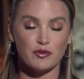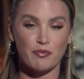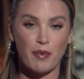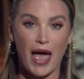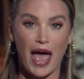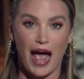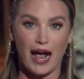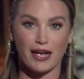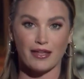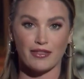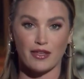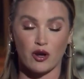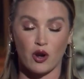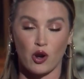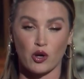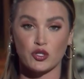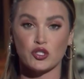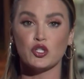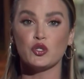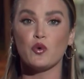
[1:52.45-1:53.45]
back. There
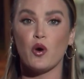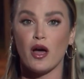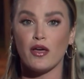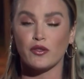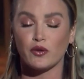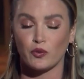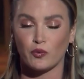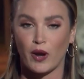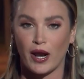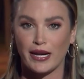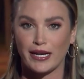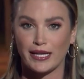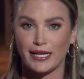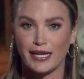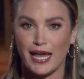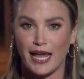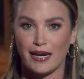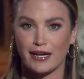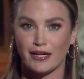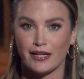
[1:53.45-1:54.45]
are two other write-in
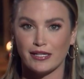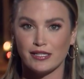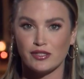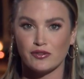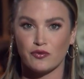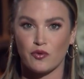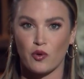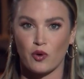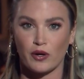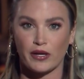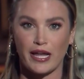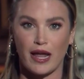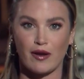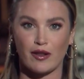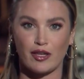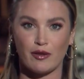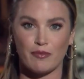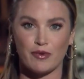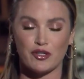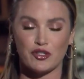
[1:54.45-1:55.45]
candidates for County
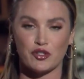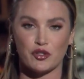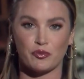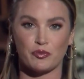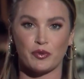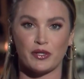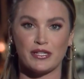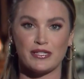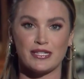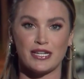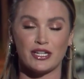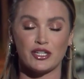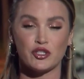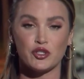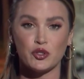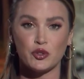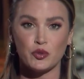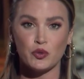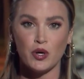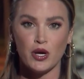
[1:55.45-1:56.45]
Commissioner Precinct 2,